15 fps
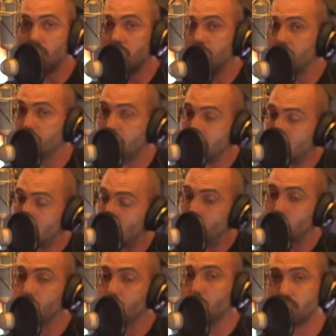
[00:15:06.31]
you might
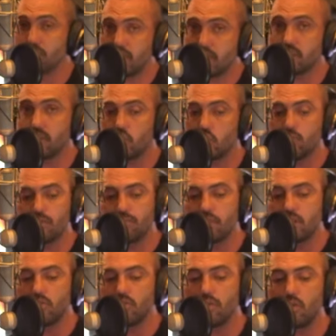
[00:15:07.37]
help you predict a little bit
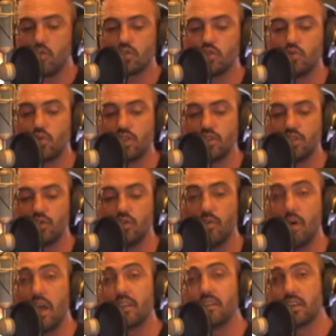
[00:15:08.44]
better about what you want to do
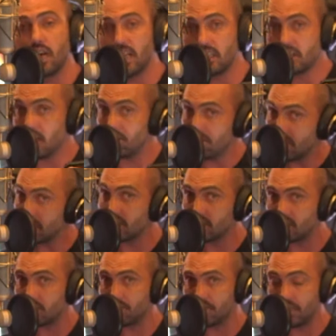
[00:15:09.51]
and kind of commit to
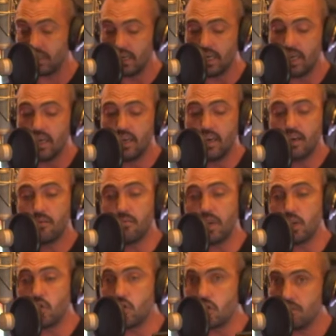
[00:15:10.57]
something,
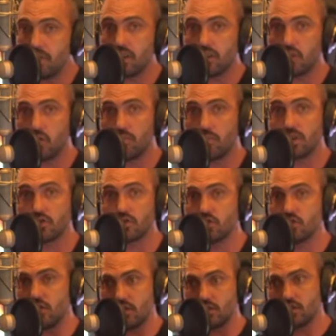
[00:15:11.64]
make you commit a little better so
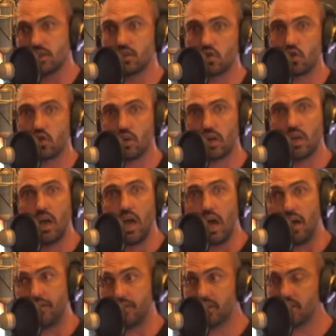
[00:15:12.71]
you're not just in the dark.
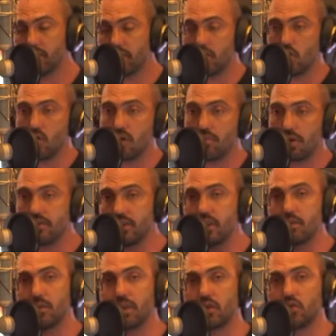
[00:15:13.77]
I think it might go up, I think it
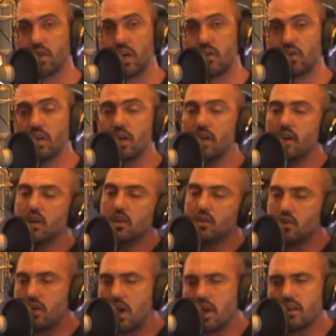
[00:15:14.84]
might go down.
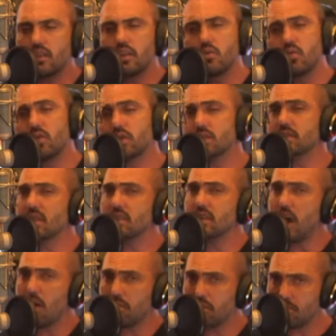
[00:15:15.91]
You're kind of like, well, it is at the
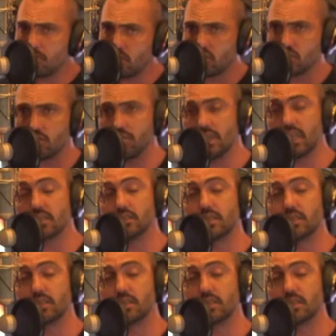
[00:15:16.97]
top of the Bollinger Bands,